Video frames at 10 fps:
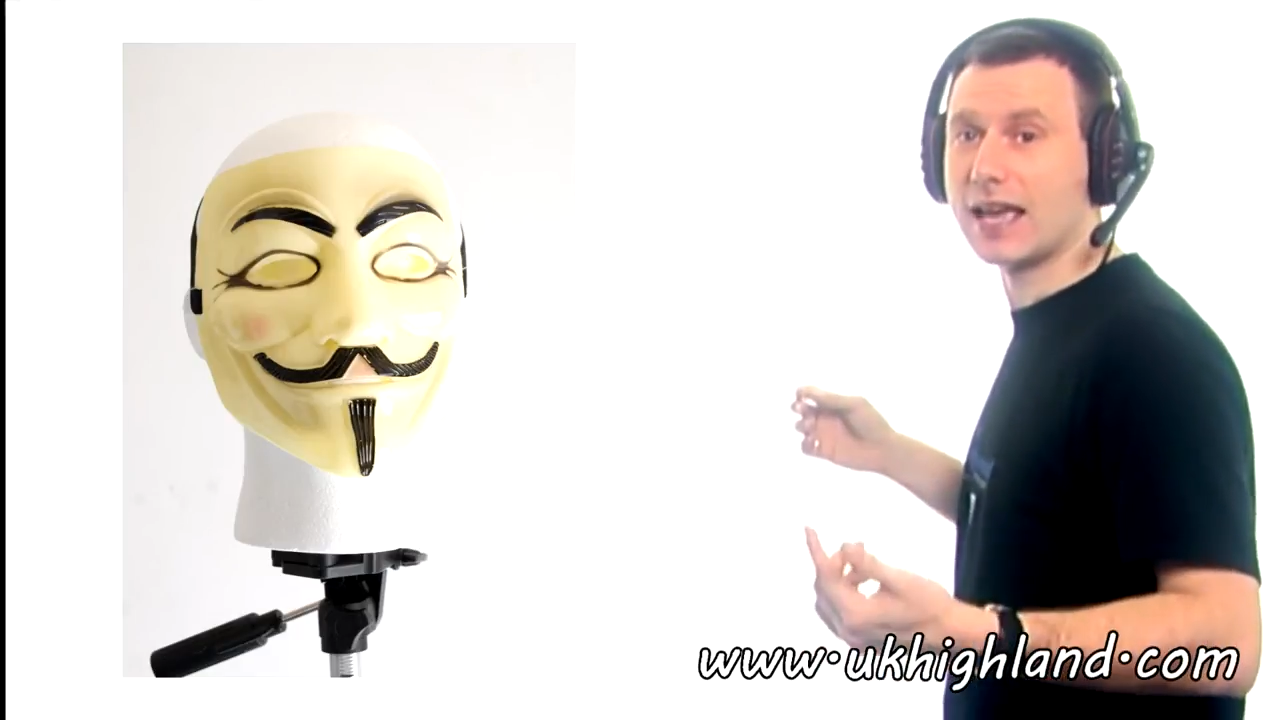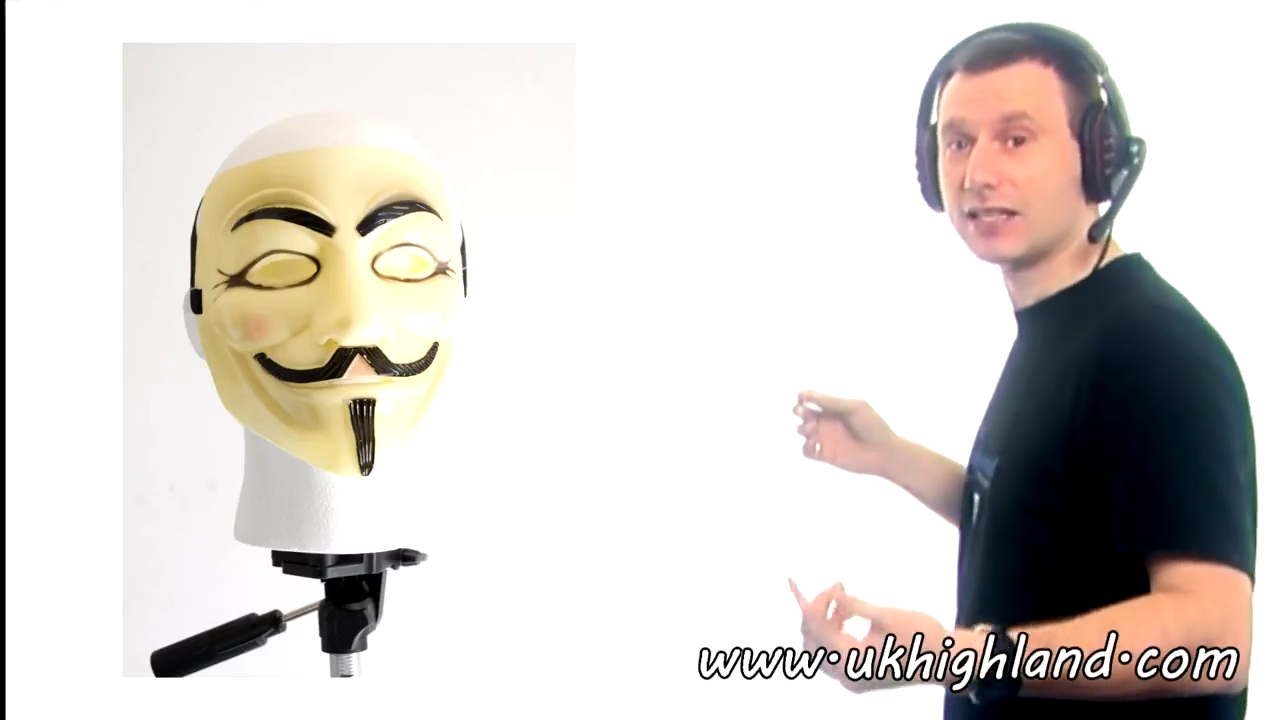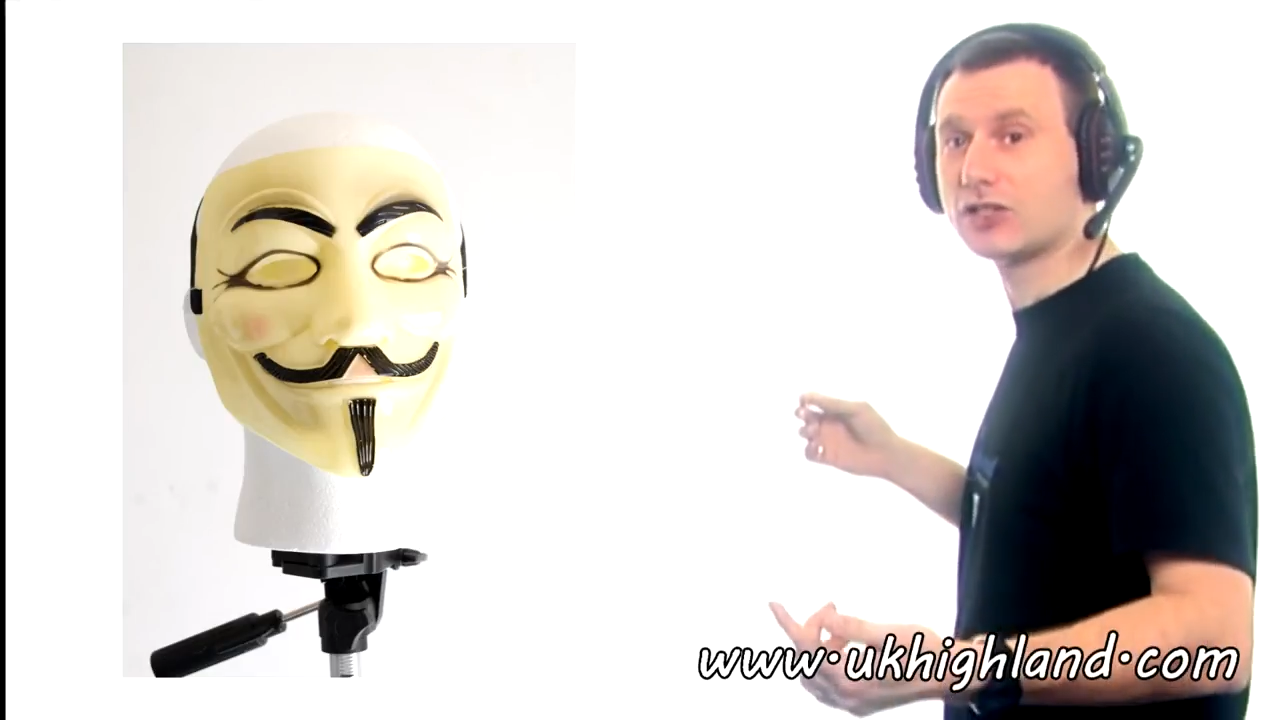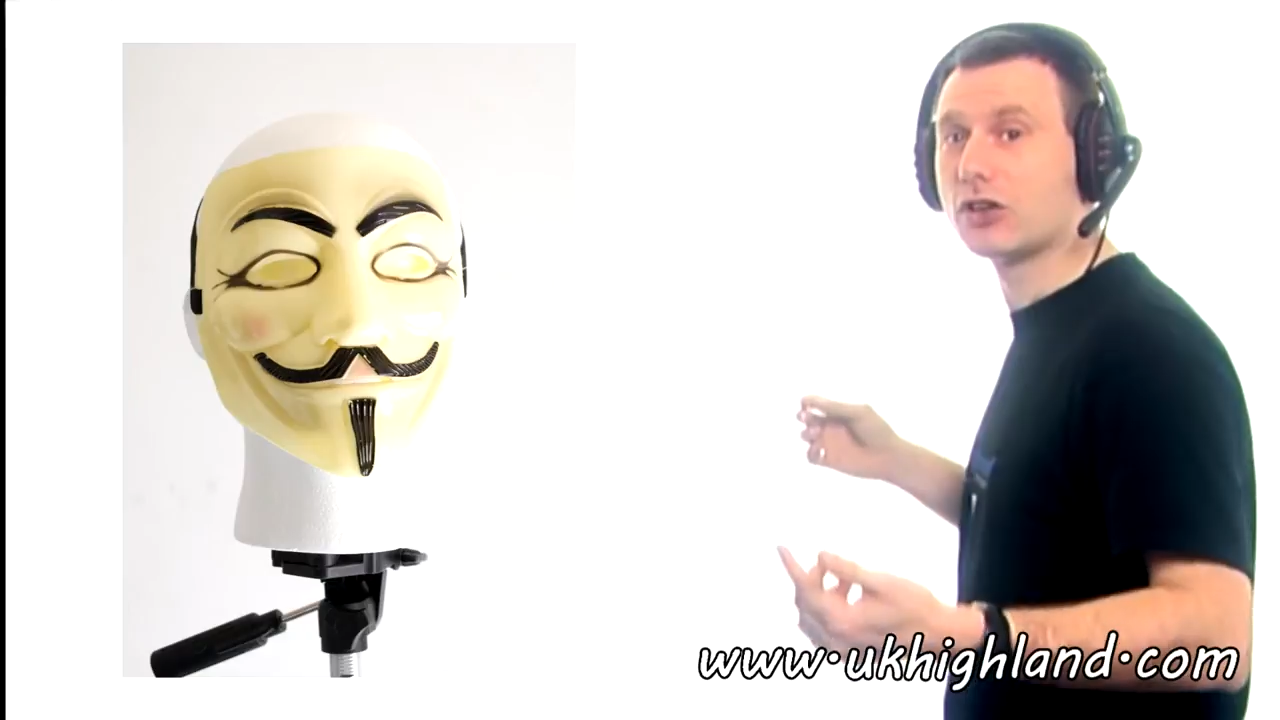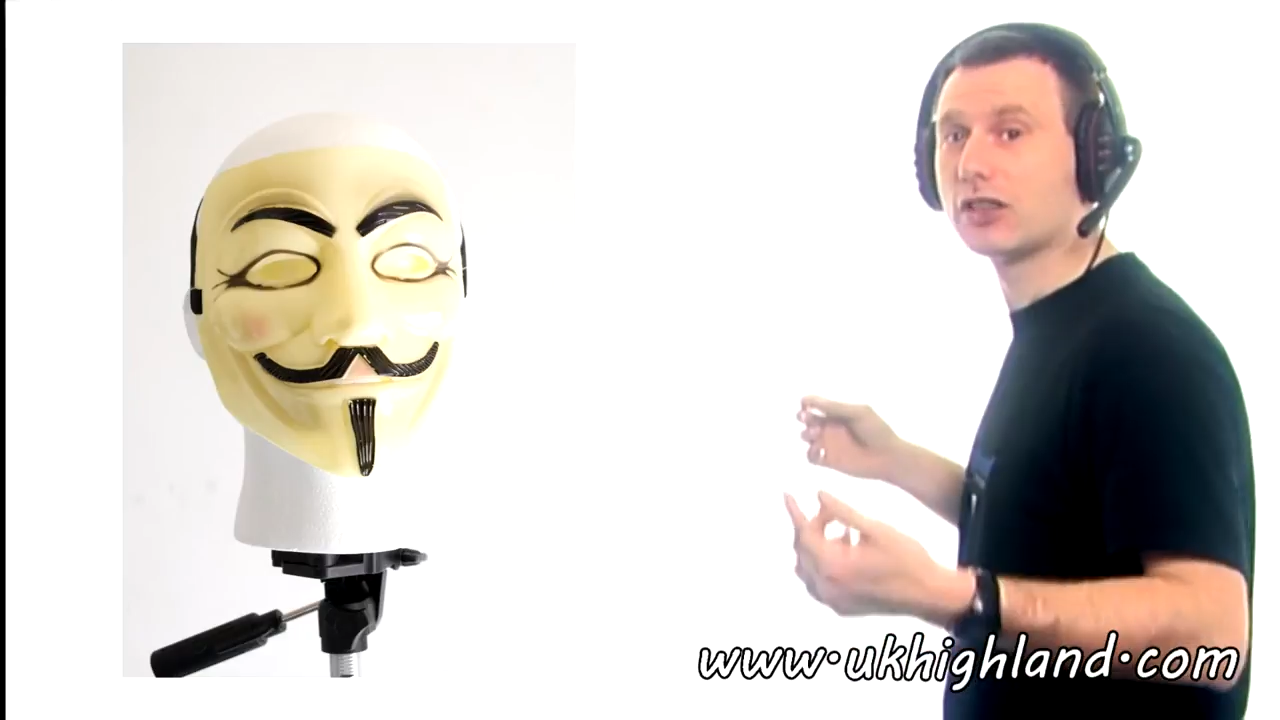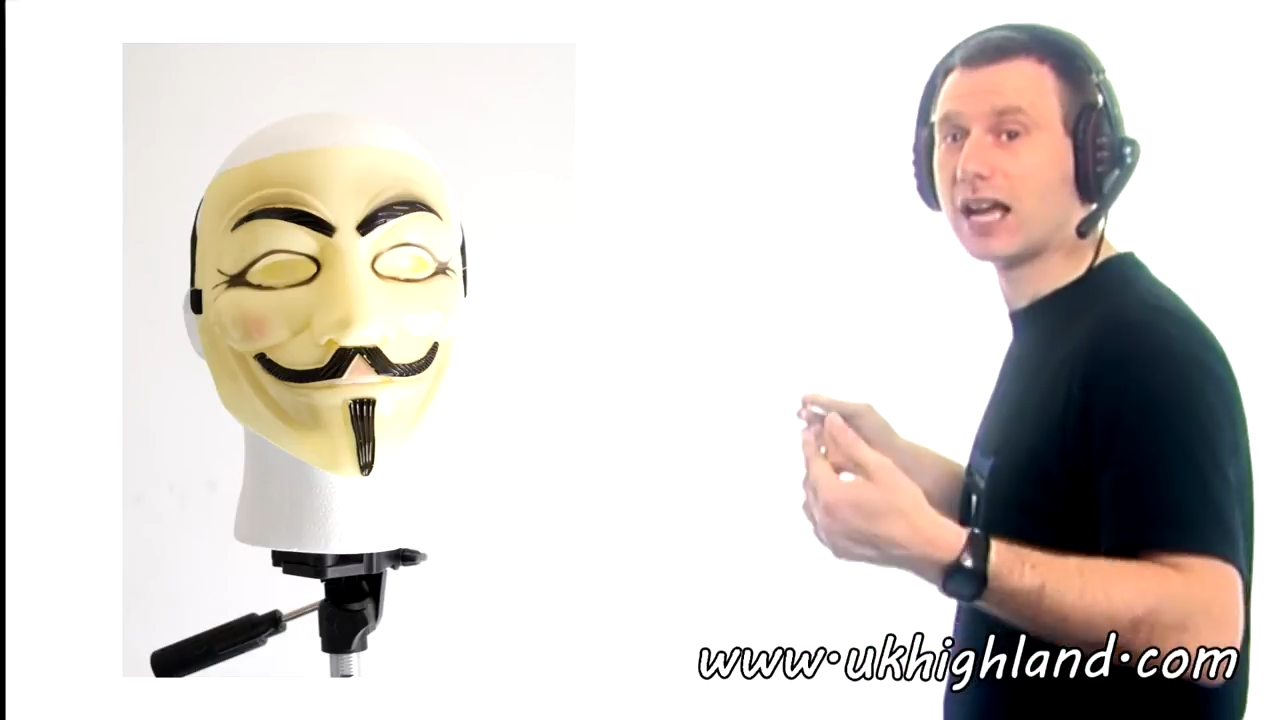into the